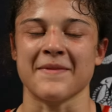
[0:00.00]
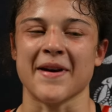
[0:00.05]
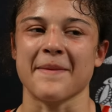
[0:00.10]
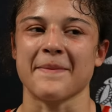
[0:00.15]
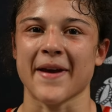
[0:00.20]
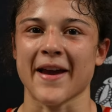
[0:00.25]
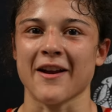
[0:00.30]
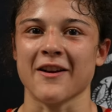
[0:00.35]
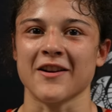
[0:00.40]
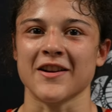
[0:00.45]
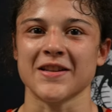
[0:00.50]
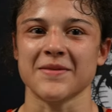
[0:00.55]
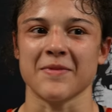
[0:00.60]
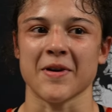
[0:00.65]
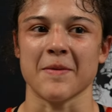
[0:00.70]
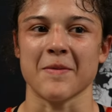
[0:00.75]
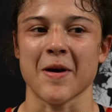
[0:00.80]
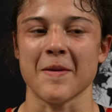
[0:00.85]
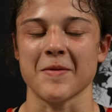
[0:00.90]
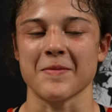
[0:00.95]
My parents,
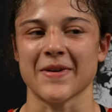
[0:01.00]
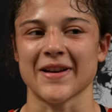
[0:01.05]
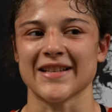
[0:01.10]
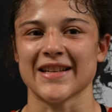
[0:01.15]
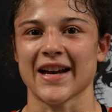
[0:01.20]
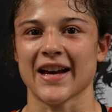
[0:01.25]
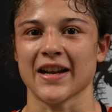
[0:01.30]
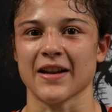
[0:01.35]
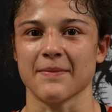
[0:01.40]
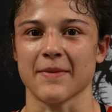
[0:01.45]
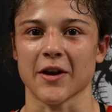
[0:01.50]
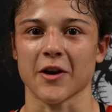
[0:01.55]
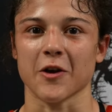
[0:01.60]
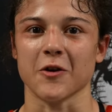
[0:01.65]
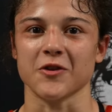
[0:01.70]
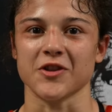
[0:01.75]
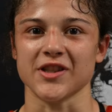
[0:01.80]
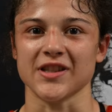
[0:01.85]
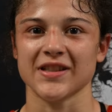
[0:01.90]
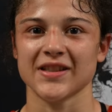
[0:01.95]
my mom and my dad, and my
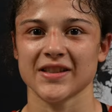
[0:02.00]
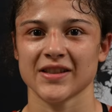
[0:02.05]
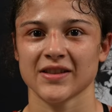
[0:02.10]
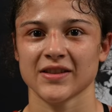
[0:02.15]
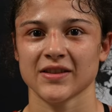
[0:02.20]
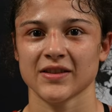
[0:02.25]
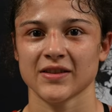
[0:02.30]
coaches.